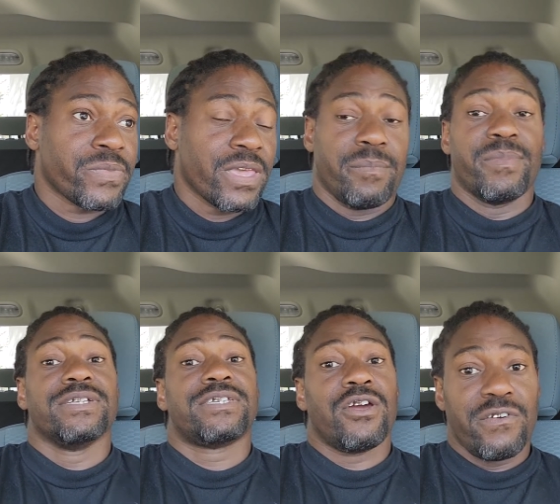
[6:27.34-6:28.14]
in the
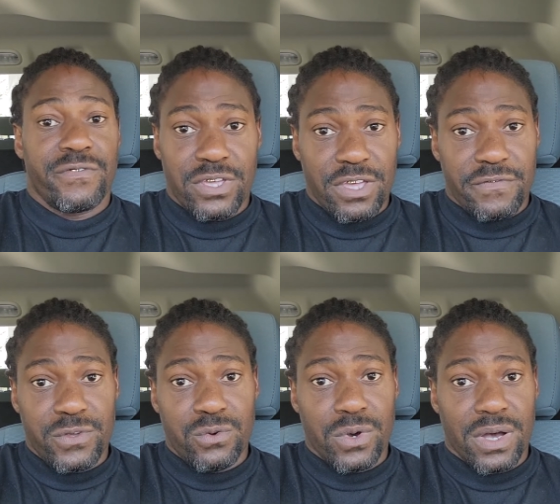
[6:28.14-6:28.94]
military if
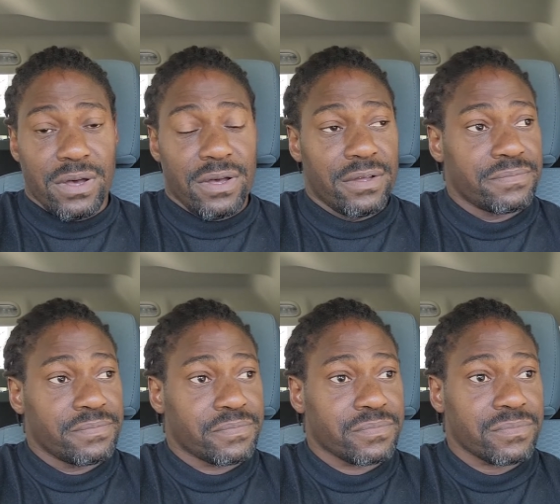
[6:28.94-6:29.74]
you're a
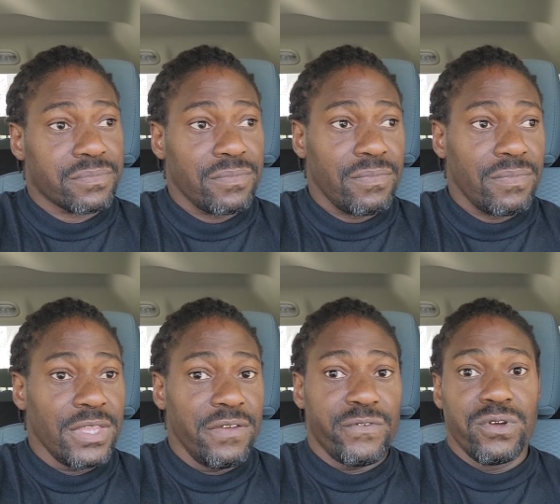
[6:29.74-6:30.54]

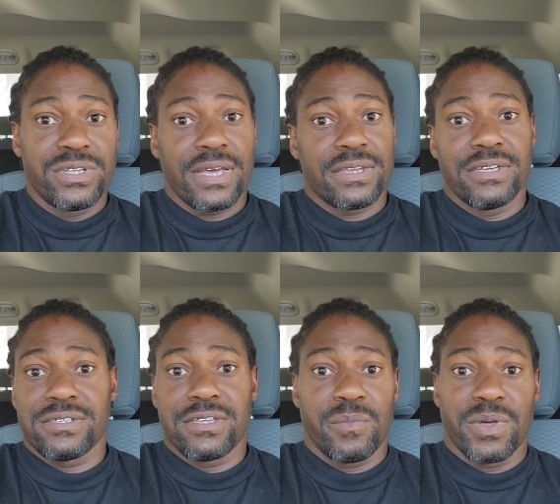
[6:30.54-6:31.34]

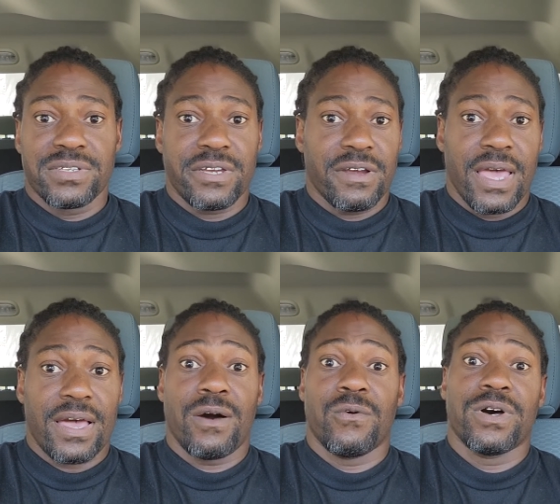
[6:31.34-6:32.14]
technician in the military like
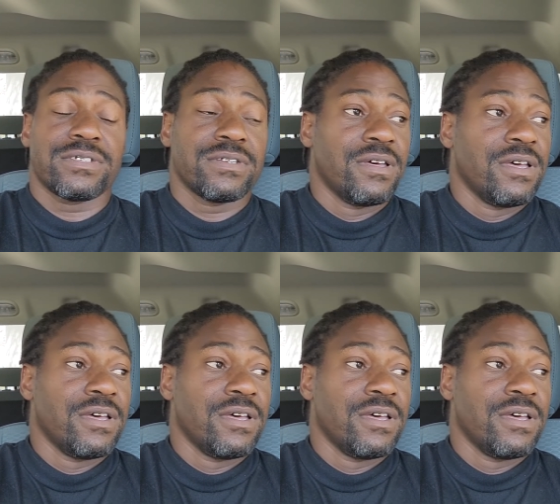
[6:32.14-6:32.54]
I was.